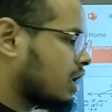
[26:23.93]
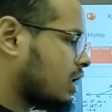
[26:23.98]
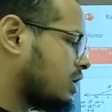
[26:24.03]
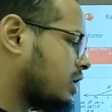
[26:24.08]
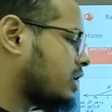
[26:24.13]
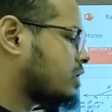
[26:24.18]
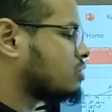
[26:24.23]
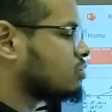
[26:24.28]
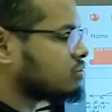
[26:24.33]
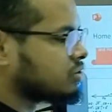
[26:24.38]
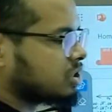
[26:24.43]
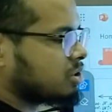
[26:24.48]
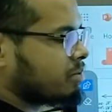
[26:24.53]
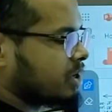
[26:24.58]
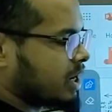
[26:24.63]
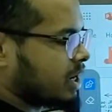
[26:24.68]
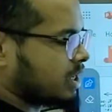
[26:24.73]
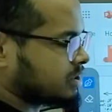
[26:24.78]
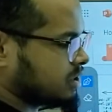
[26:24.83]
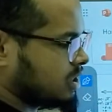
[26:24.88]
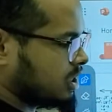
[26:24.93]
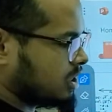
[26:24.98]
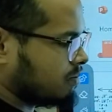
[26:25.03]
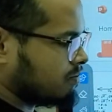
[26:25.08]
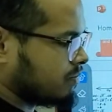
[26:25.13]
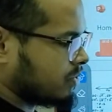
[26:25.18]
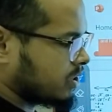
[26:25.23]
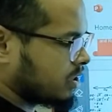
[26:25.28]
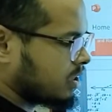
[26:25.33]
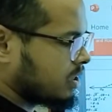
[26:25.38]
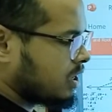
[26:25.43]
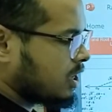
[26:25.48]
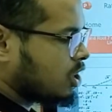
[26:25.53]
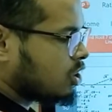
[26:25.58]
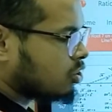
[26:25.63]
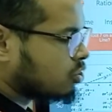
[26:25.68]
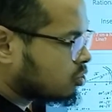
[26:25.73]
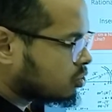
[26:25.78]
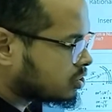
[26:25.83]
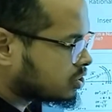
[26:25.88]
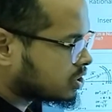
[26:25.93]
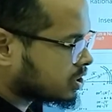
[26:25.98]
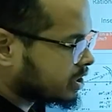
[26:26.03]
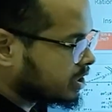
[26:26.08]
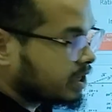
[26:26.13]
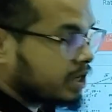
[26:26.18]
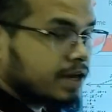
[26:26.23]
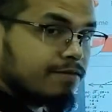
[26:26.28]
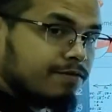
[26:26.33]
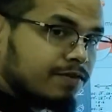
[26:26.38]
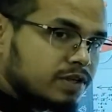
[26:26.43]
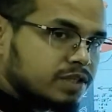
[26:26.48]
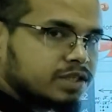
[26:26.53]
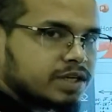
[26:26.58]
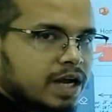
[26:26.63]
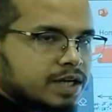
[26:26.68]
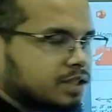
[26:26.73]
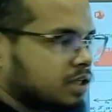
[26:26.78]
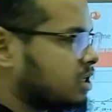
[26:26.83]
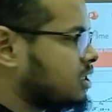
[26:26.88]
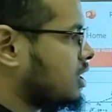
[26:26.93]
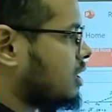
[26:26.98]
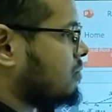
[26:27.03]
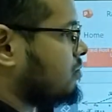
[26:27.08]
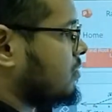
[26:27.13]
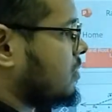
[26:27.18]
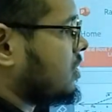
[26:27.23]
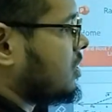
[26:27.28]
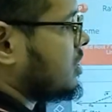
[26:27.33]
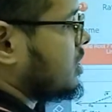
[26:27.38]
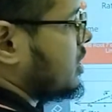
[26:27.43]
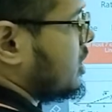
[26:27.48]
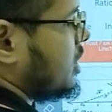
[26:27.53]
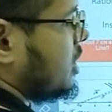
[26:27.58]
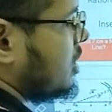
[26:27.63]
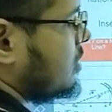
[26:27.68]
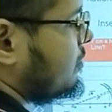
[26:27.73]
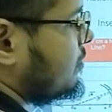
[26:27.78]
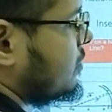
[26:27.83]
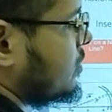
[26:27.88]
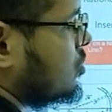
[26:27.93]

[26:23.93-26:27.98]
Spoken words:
Let root 3 be a rational number. Root 3, if it's a rational number, if